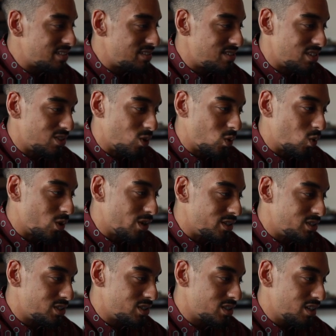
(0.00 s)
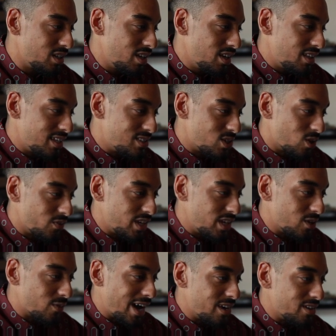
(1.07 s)
You see the orange that's over
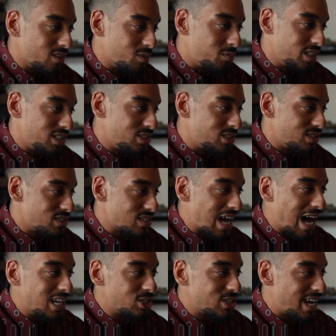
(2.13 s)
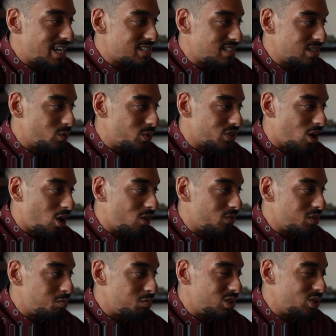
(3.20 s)
here right in the bleachers, contrasting with all of
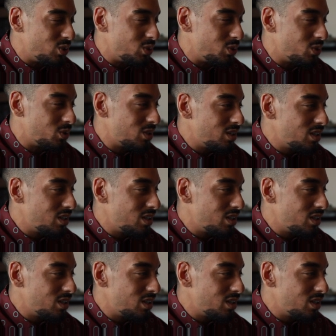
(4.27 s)
the blue